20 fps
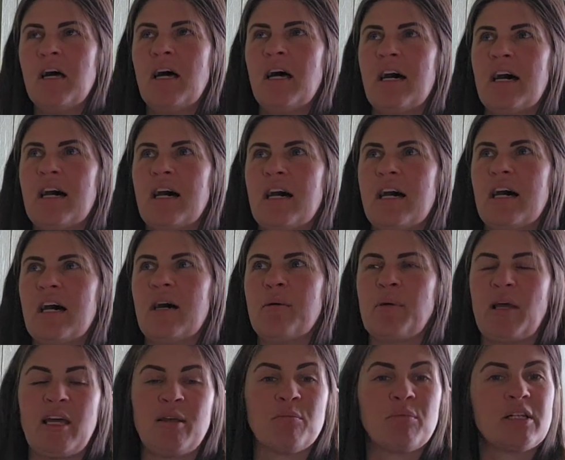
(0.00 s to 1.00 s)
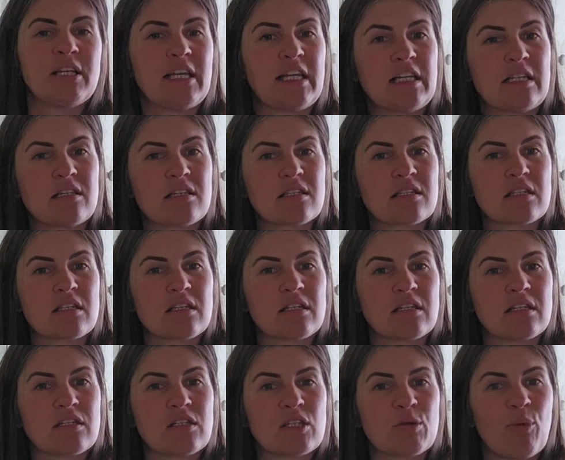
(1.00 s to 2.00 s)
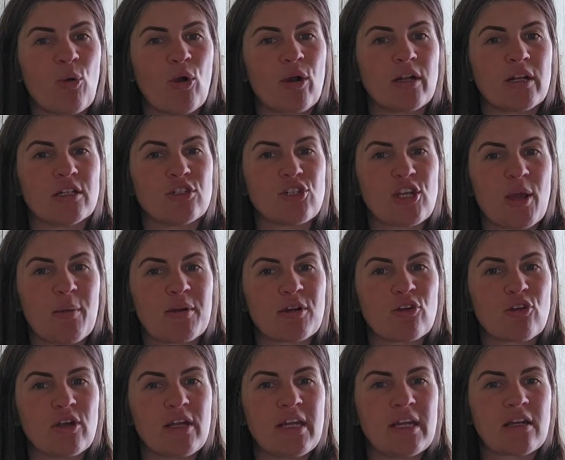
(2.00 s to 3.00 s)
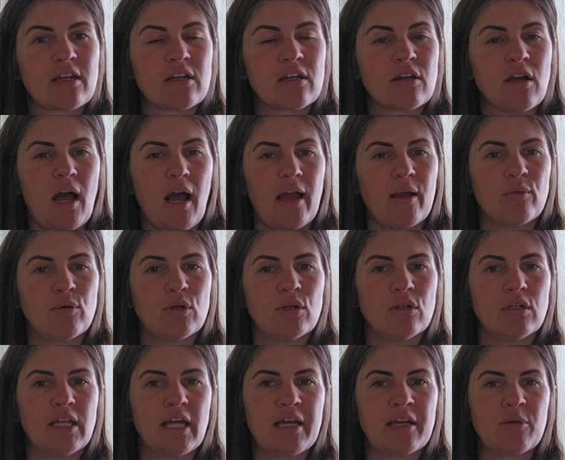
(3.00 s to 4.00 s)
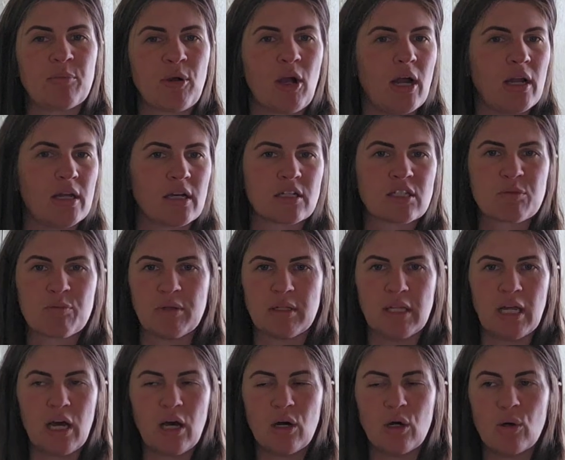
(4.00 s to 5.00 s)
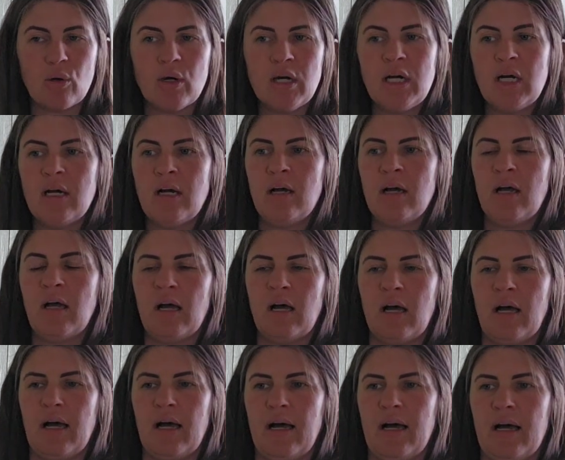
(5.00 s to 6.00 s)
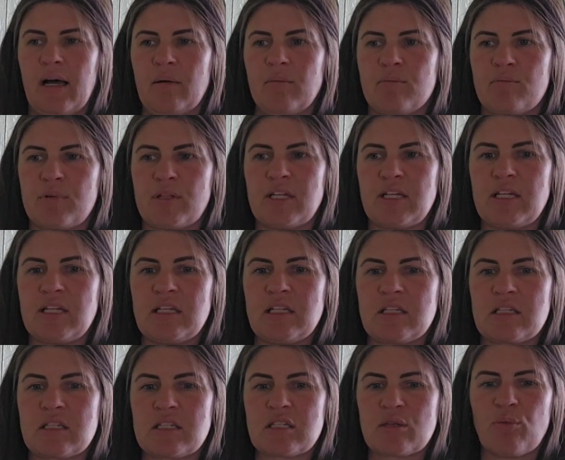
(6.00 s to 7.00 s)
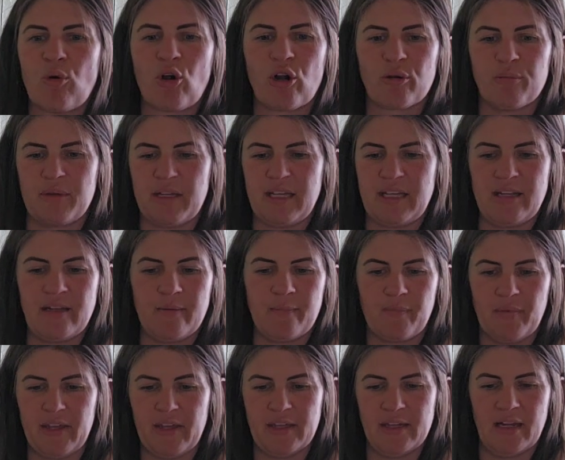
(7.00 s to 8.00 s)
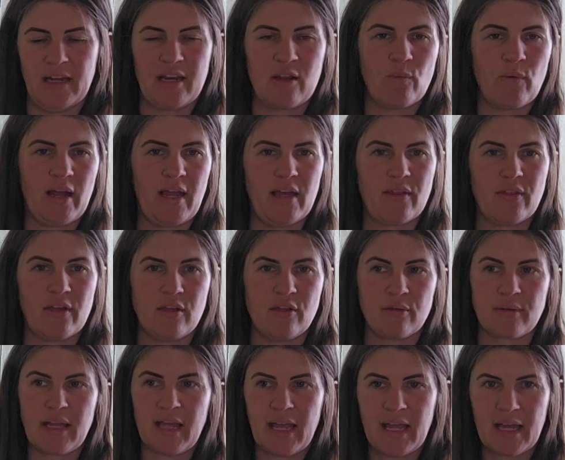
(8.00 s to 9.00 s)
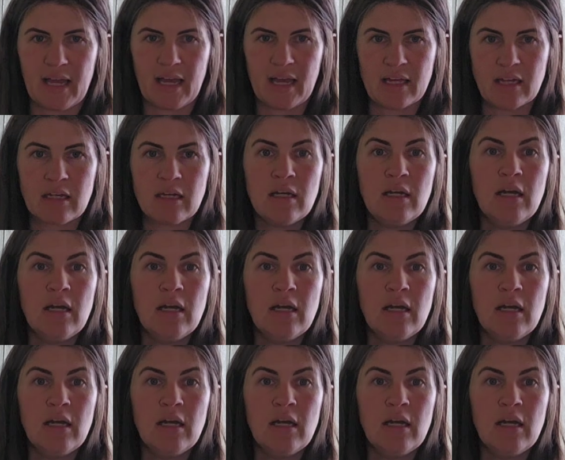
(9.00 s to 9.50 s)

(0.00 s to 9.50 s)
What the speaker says: And please support Enchantment Creek. I will link products below. Please support me in any way that you can.